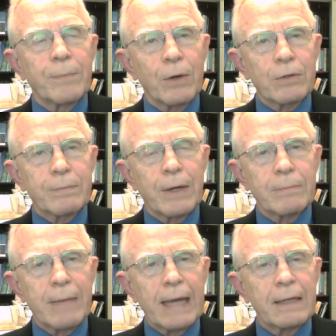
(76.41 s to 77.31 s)
those
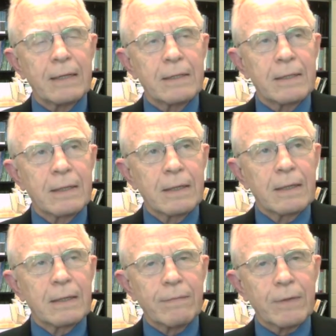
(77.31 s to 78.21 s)
parents manage
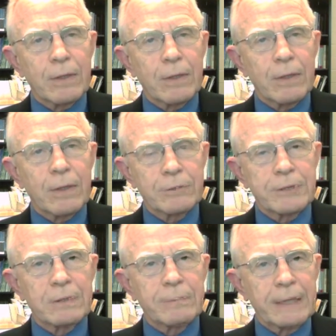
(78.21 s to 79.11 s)
difficult
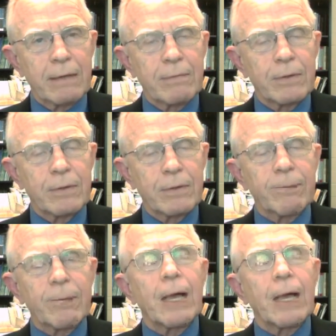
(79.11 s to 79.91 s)
children's behavior,